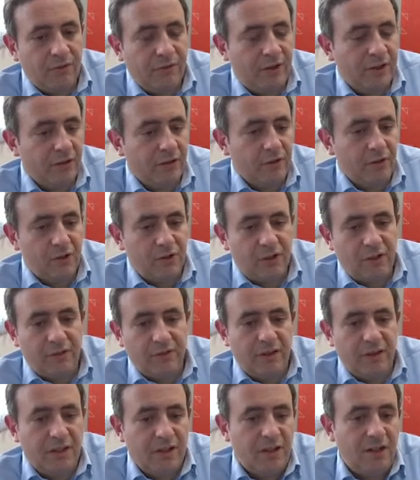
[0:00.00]
the Federal
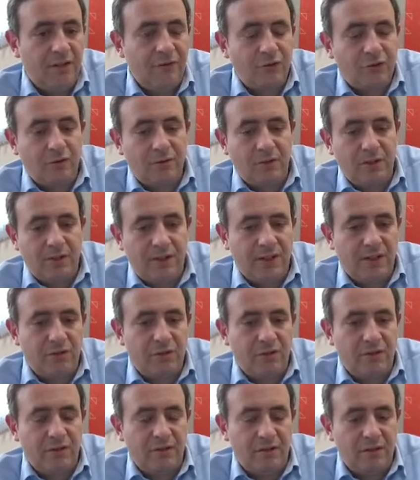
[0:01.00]
Reserve, and the offshore ones
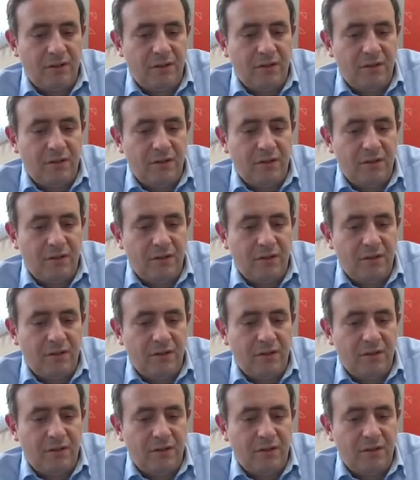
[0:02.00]
actually